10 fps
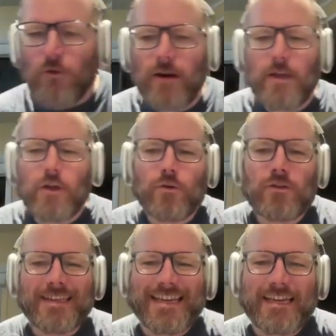Glory
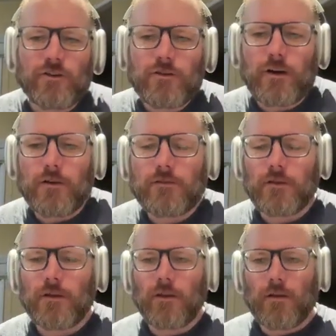acoustic intro. So